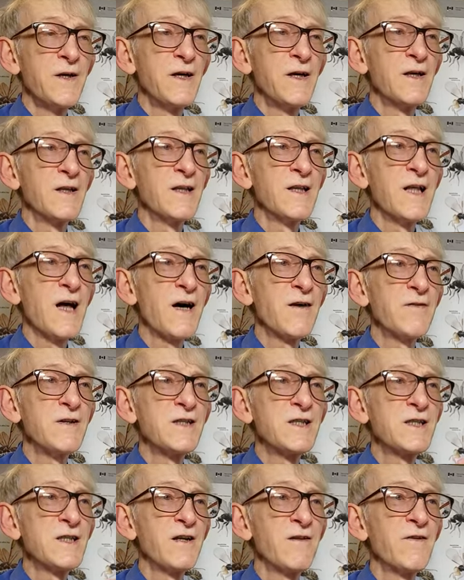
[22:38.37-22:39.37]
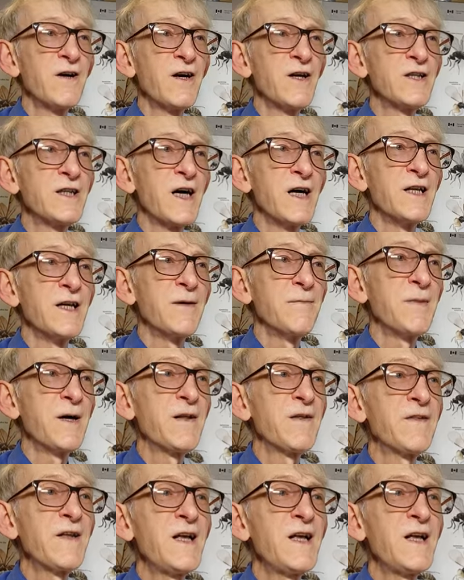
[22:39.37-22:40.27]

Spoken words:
And larva is still very tiny. But